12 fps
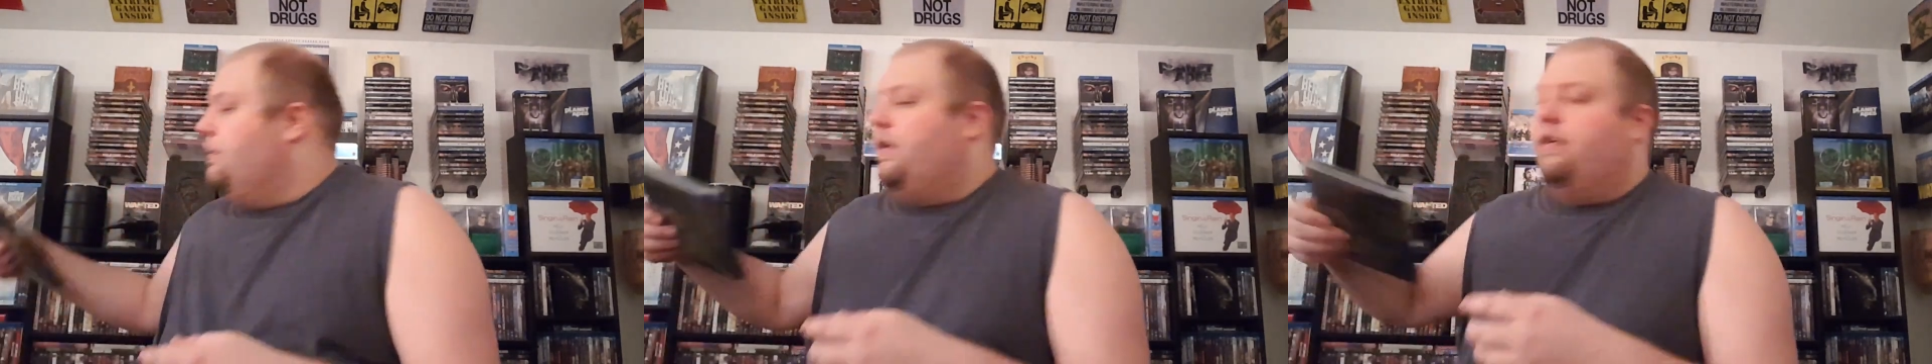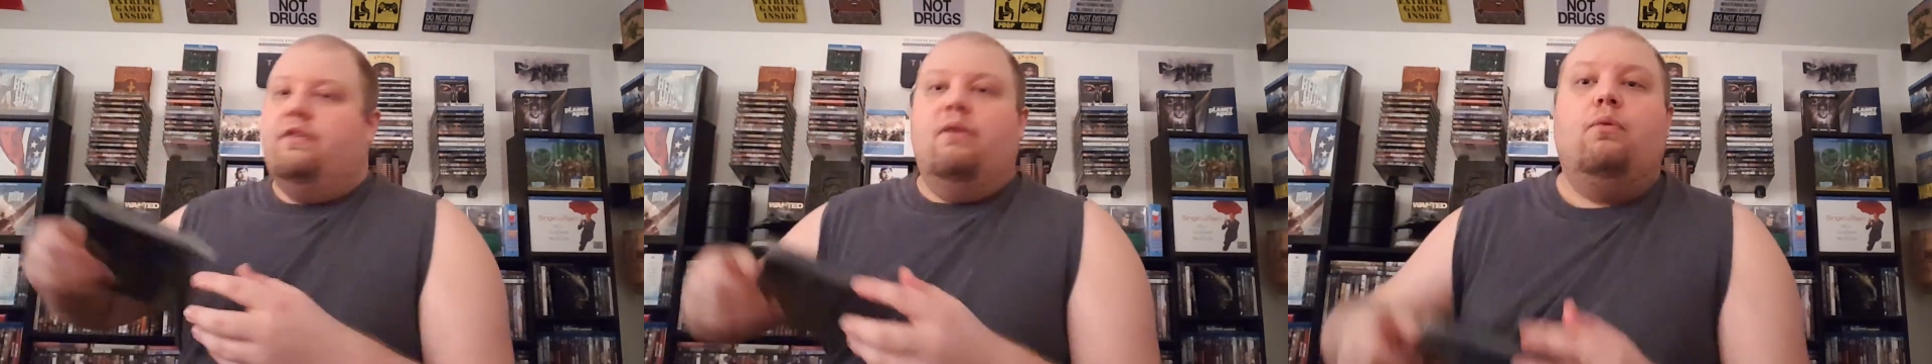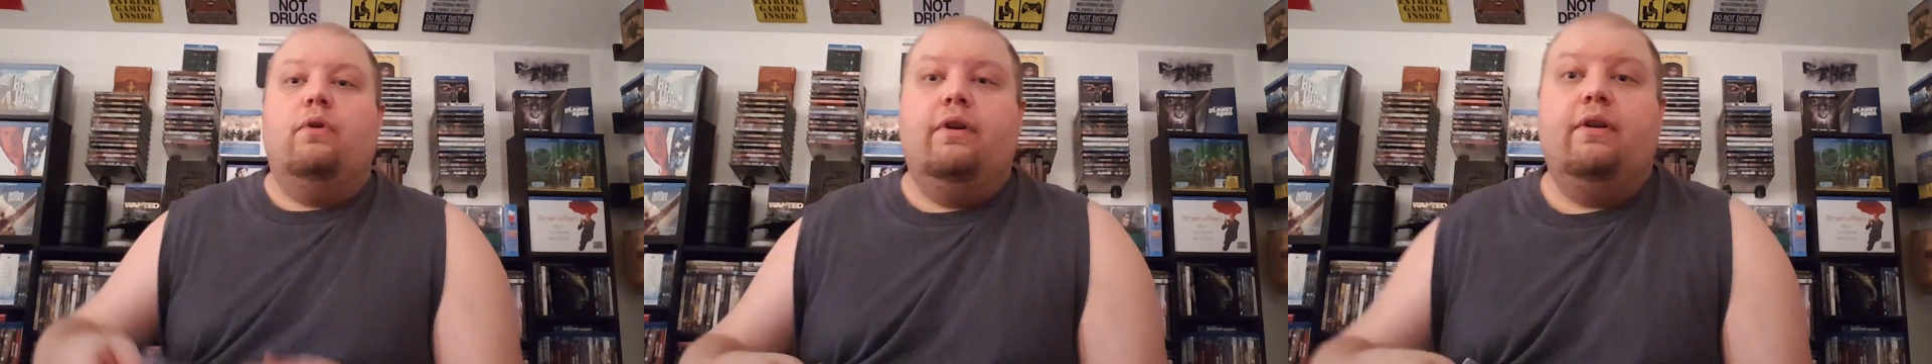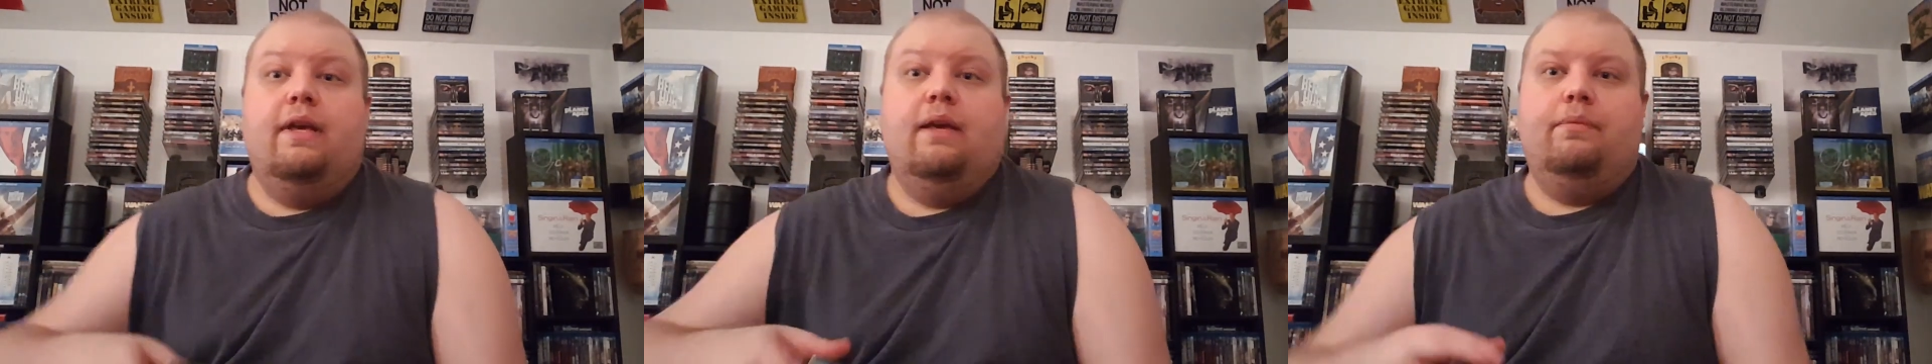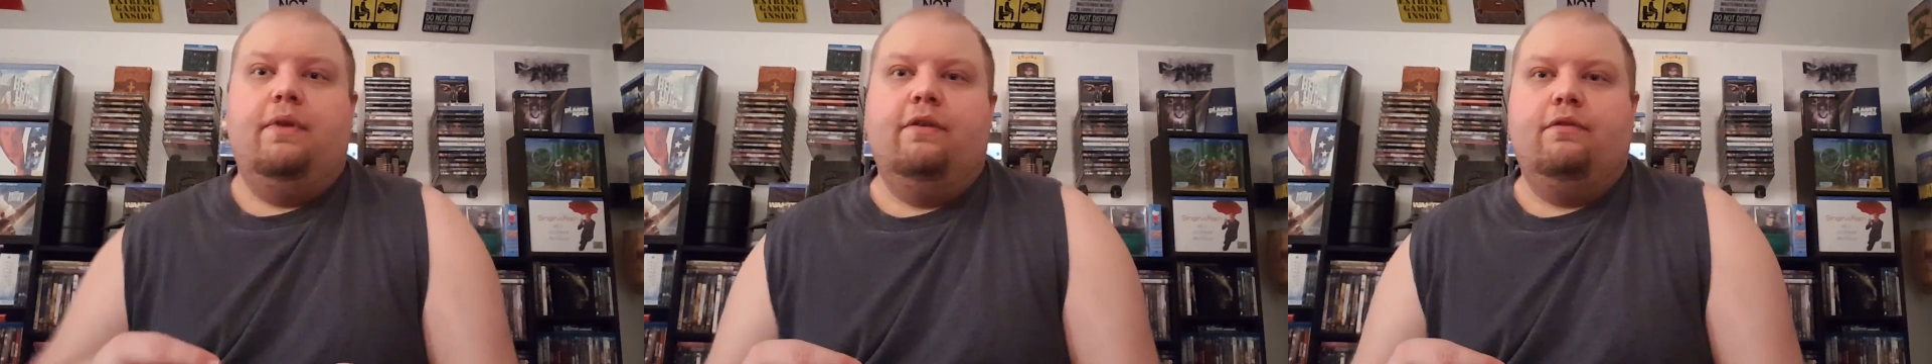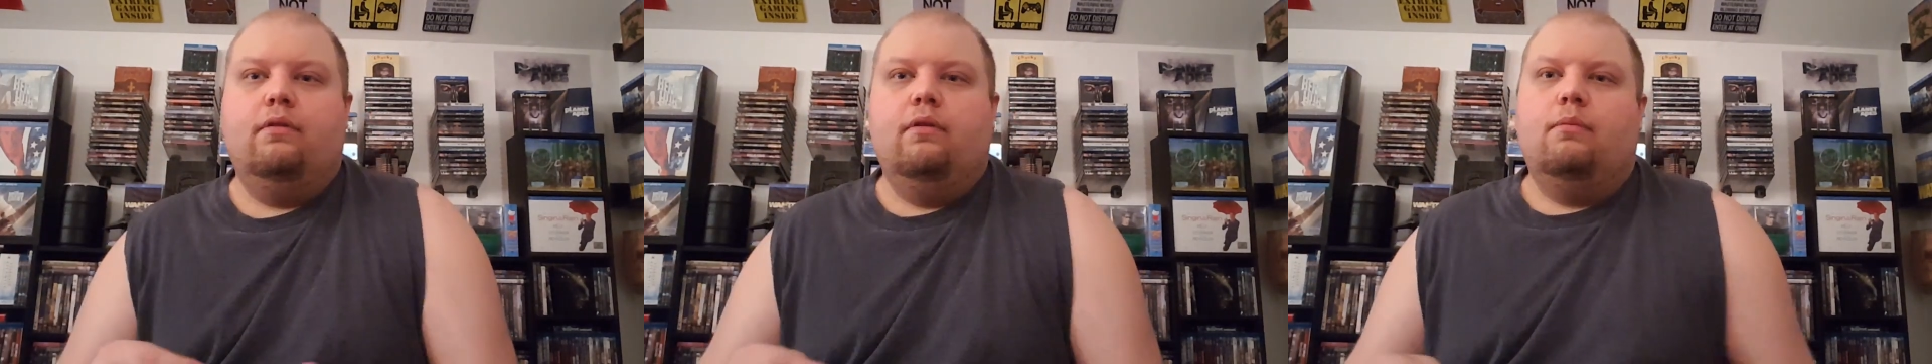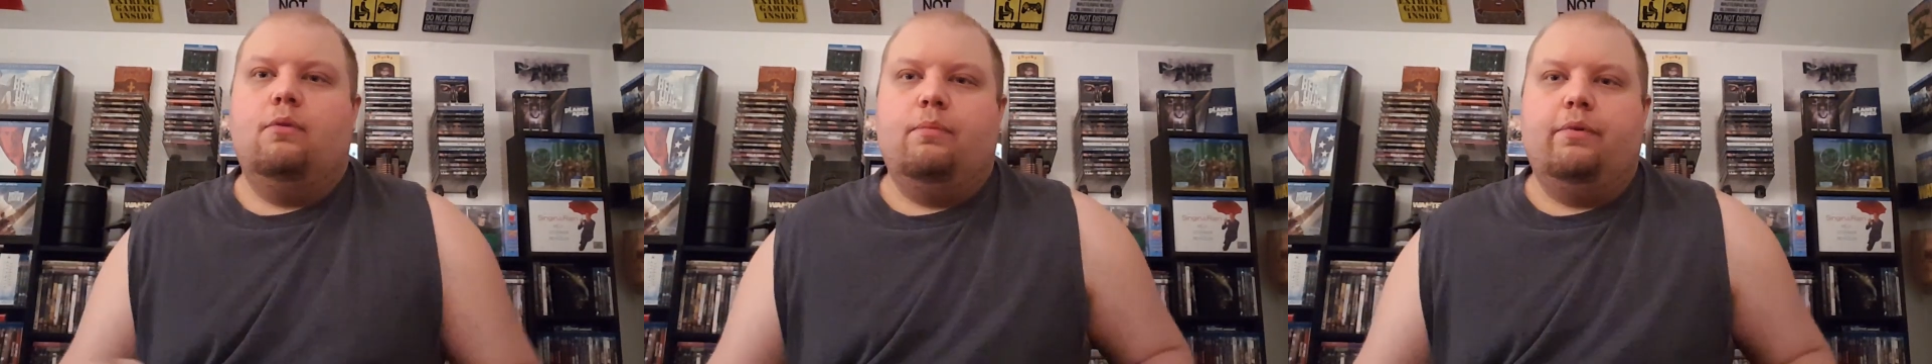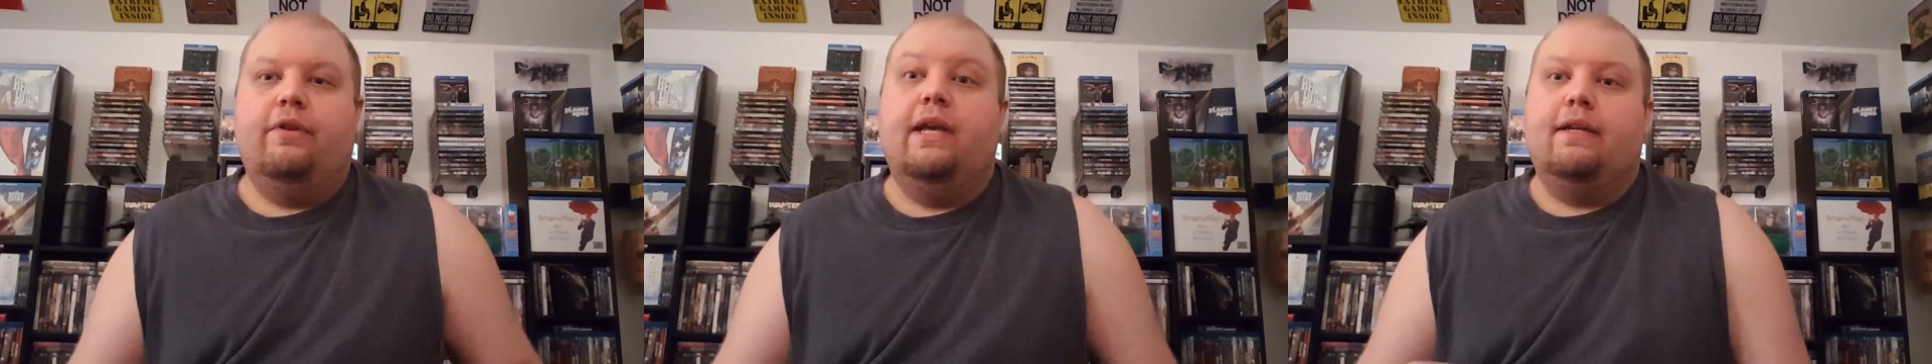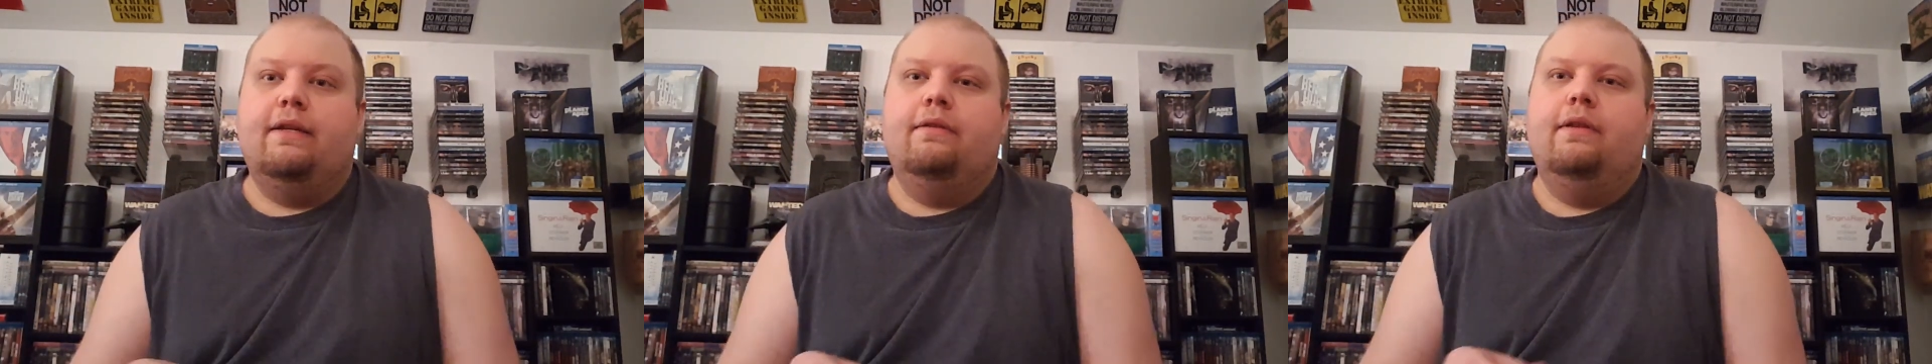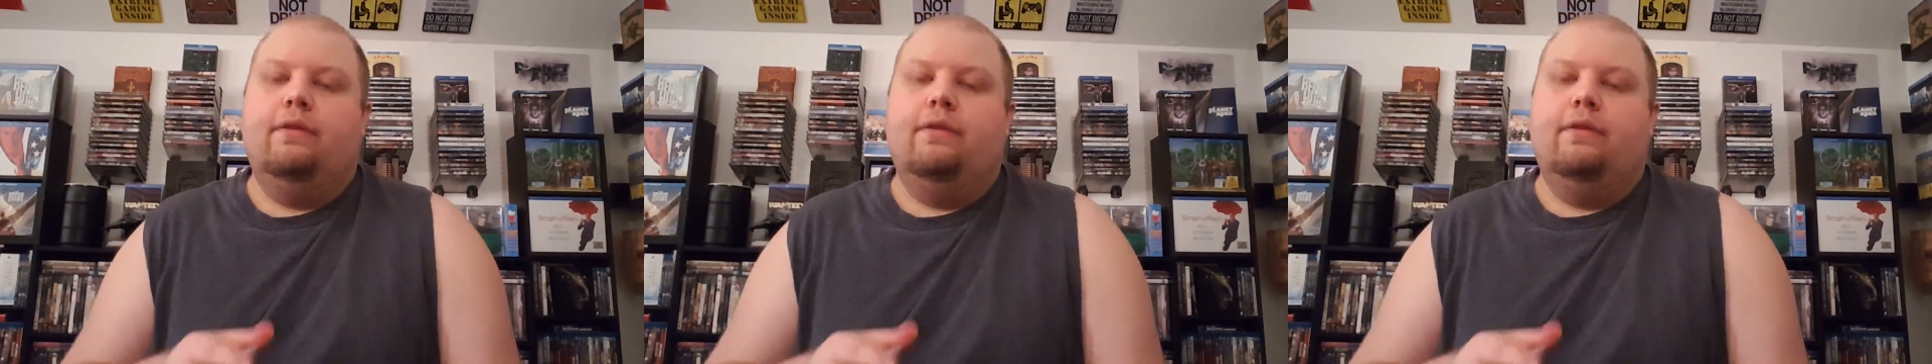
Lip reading: because I wanted to keep these a little more protected